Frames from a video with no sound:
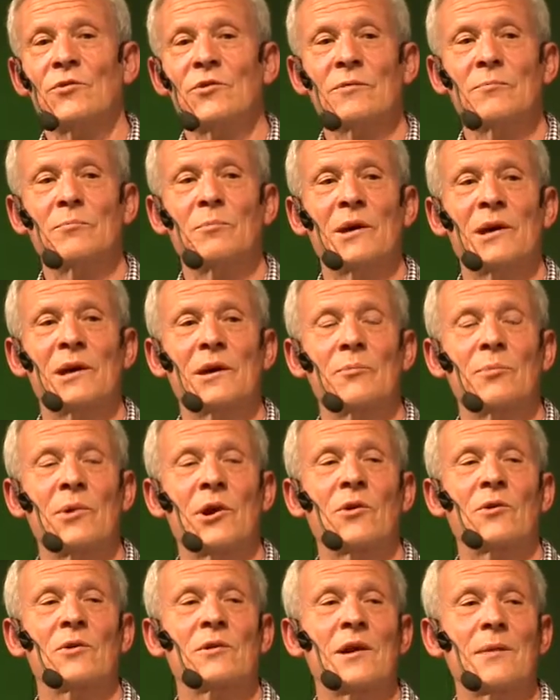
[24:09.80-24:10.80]
of big
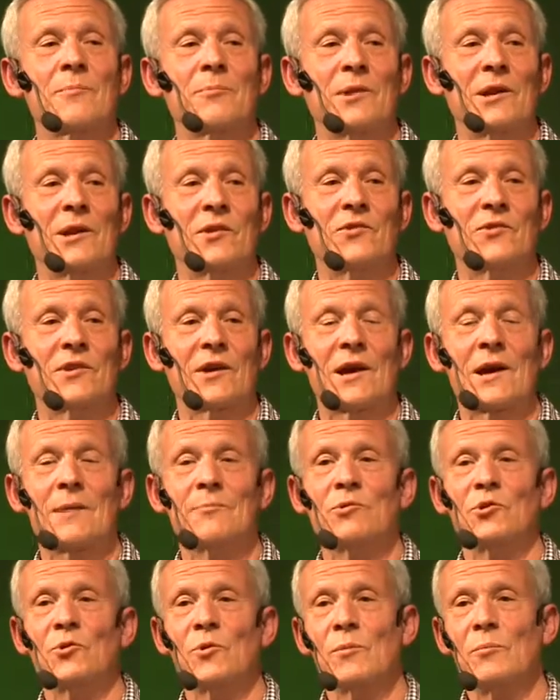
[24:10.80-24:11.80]
apparel companies to come
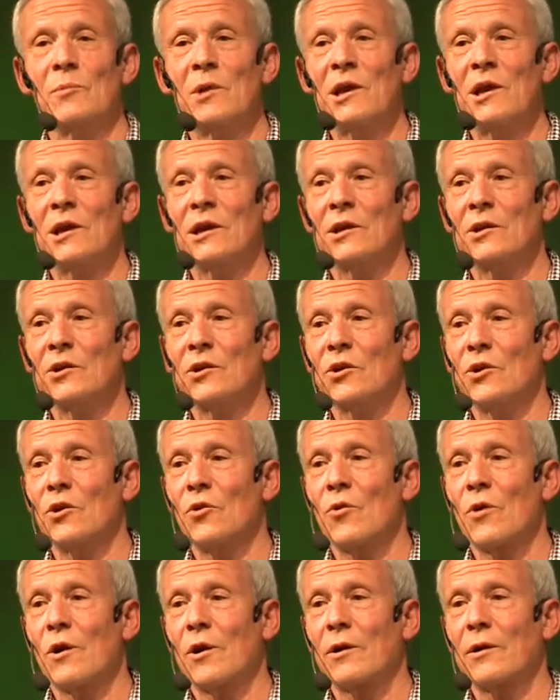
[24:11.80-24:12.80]
to a meeting in New
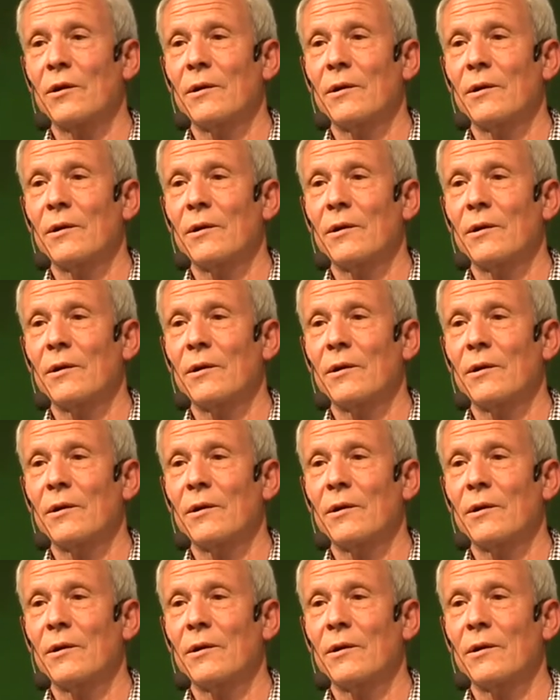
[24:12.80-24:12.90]
York